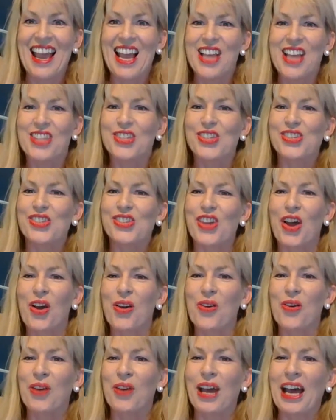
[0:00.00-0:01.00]

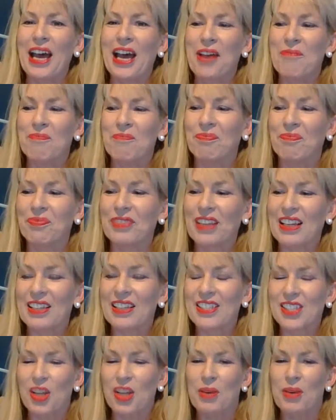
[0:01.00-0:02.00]
So
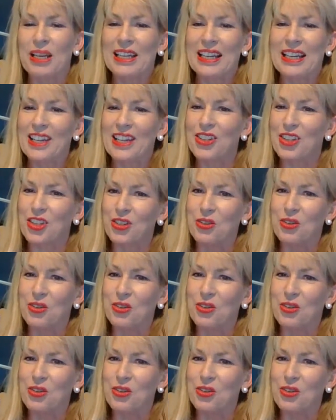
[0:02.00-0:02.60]
so we need